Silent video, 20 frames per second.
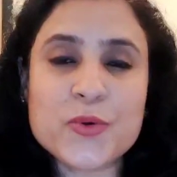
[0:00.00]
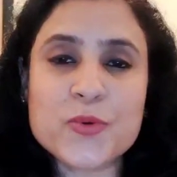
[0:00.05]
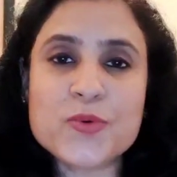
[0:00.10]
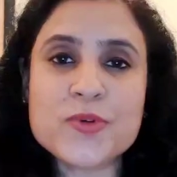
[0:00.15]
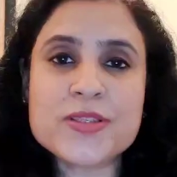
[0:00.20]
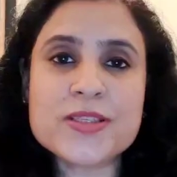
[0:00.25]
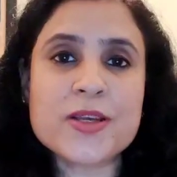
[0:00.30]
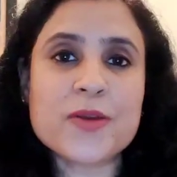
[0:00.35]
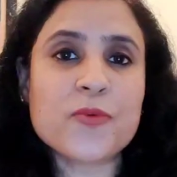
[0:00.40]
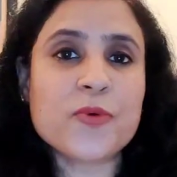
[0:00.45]

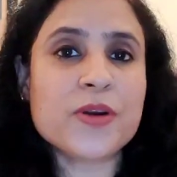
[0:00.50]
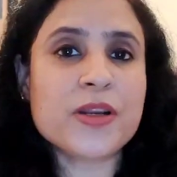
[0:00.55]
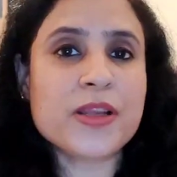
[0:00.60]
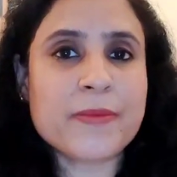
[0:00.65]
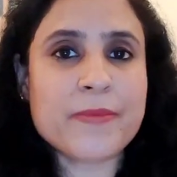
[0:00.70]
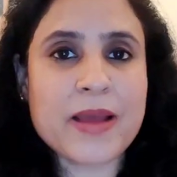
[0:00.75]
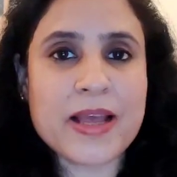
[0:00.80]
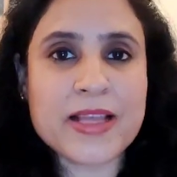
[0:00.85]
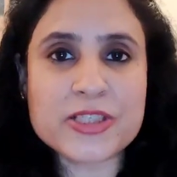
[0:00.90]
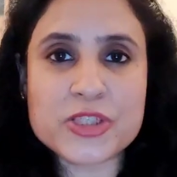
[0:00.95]
use their own
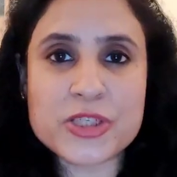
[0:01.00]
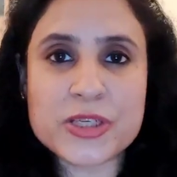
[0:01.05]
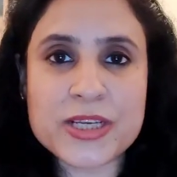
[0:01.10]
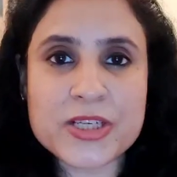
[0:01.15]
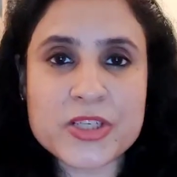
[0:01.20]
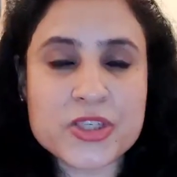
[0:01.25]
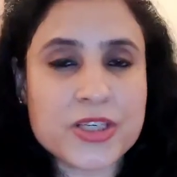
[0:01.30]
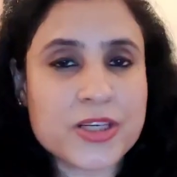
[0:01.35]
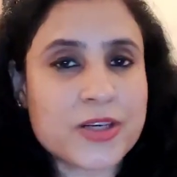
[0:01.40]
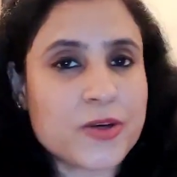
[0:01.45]

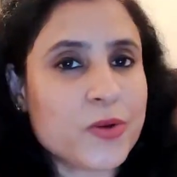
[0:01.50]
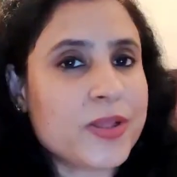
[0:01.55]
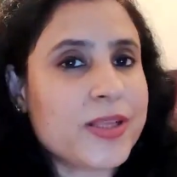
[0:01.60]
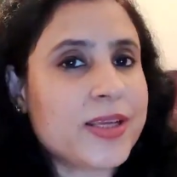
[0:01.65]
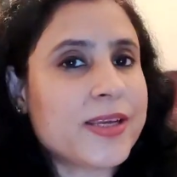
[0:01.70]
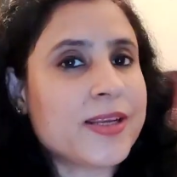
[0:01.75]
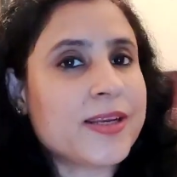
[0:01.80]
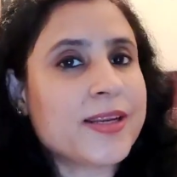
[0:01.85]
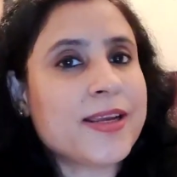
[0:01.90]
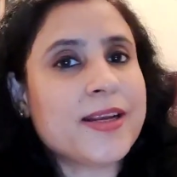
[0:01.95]
imagination or
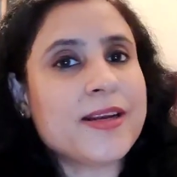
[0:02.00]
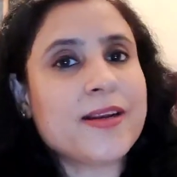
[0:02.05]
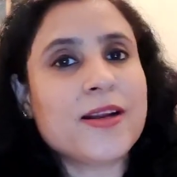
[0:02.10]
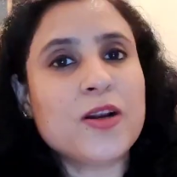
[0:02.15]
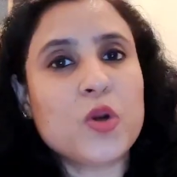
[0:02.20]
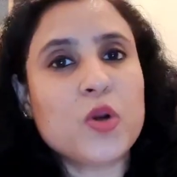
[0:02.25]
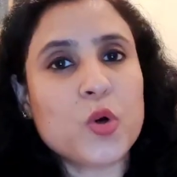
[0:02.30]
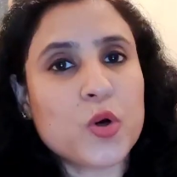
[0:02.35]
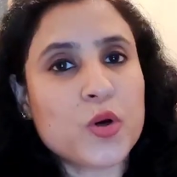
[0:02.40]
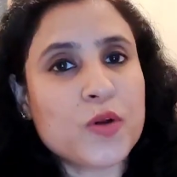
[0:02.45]
they can get a
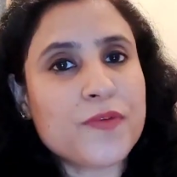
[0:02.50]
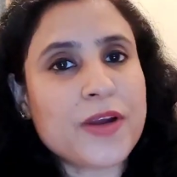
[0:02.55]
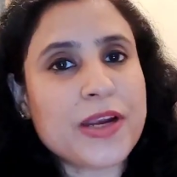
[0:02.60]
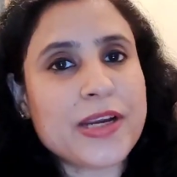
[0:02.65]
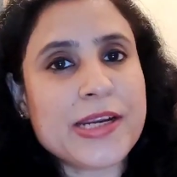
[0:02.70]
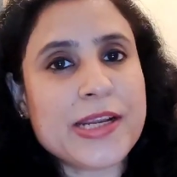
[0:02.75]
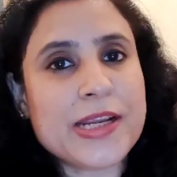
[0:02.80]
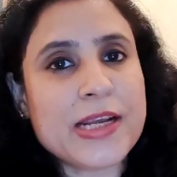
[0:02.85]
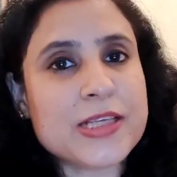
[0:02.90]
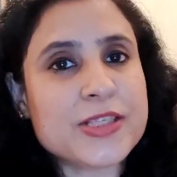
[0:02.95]
lot of
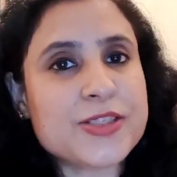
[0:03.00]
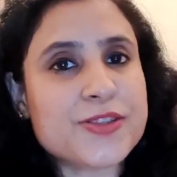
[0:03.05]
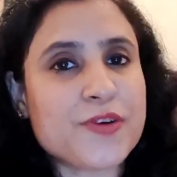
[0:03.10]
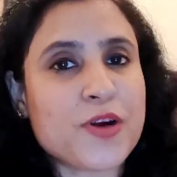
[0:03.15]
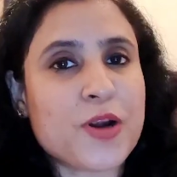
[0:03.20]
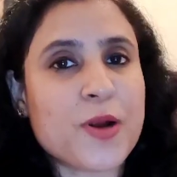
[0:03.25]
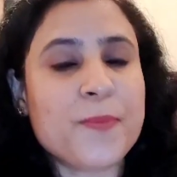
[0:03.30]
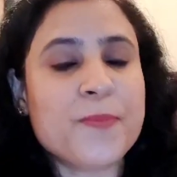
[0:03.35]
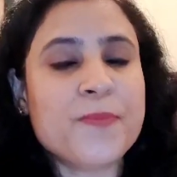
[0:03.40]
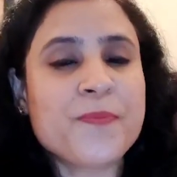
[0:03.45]
ideas
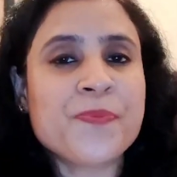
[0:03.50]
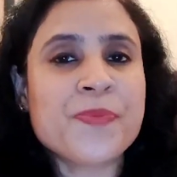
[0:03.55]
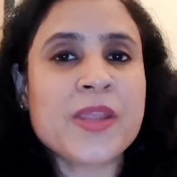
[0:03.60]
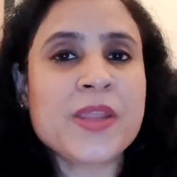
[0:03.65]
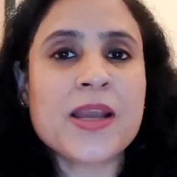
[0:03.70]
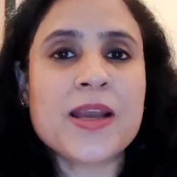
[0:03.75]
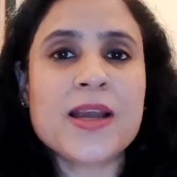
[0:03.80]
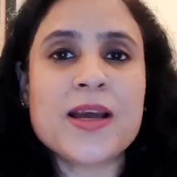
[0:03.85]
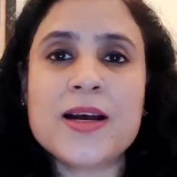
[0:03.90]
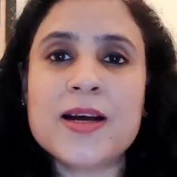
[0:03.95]
from
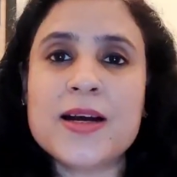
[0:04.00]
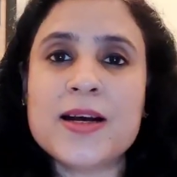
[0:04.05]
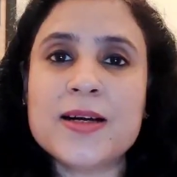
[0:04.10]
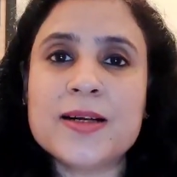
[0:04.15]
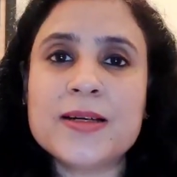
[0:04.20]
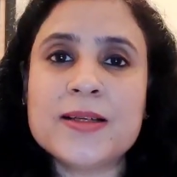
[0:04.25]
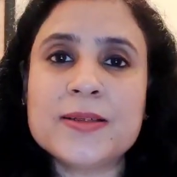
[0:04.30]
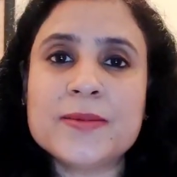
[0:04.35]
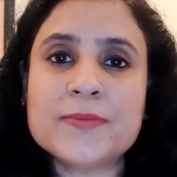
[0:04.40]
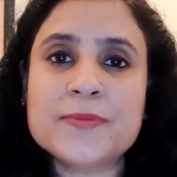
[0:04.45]

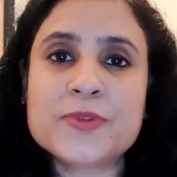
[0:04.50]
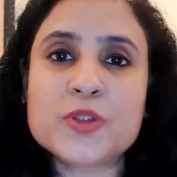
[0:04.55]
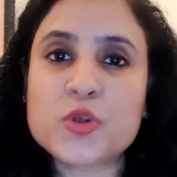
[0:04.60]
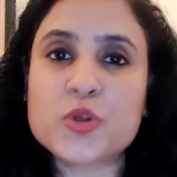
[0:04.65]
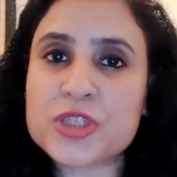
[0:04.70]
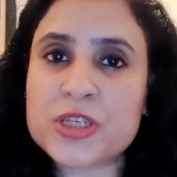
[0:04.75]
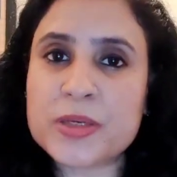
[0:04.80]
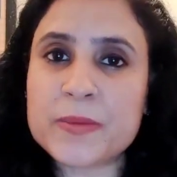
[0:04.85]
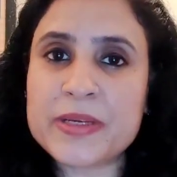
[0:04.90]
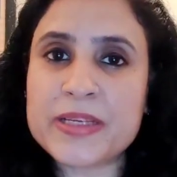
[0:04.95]

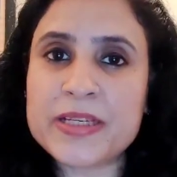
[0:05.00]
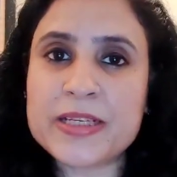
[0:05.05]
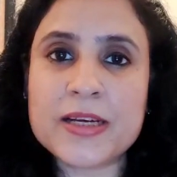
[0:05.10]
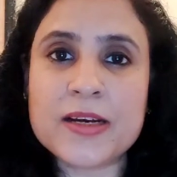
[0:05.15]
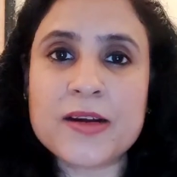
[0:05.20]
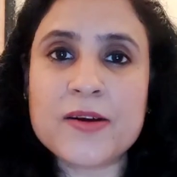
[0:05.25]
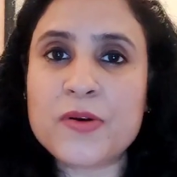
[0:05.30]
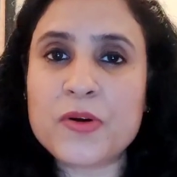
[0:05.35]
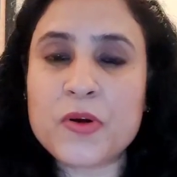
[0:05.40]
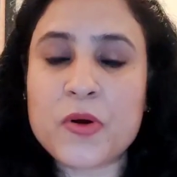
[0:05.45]
social
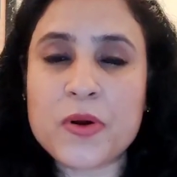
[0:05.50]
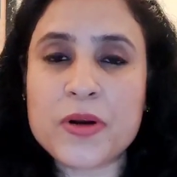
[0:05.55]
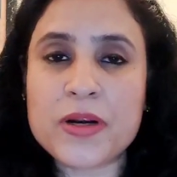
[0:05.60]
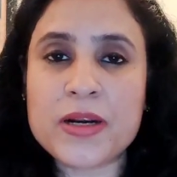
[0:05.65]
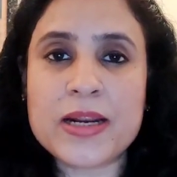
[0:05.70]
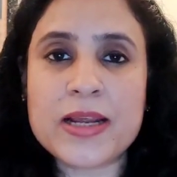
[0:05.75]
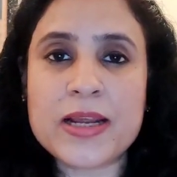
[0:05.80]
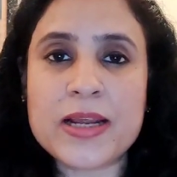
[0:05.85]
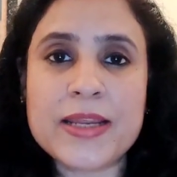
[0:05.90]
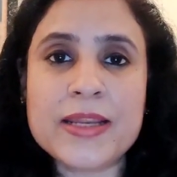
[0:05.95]
media or
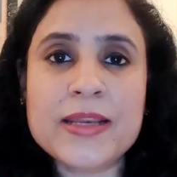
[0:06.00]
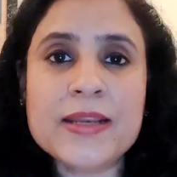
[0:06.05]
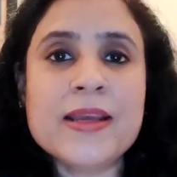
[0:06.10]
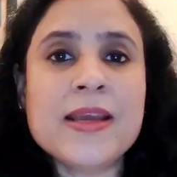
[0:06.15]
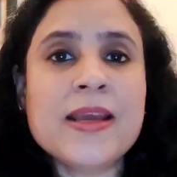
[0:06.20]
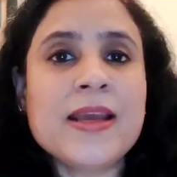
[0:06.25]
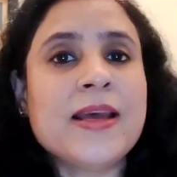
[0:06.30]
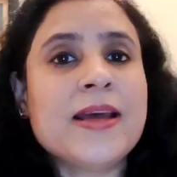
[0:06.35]
online.